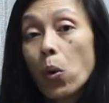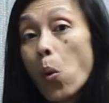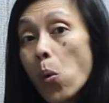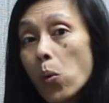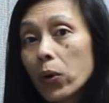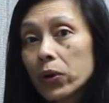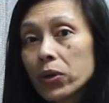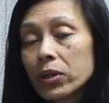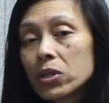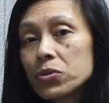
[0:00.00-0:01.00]
or you're
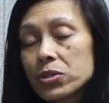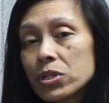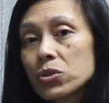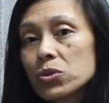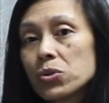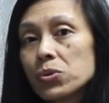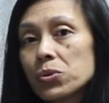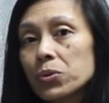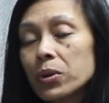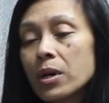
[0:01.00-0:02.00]
going to use it to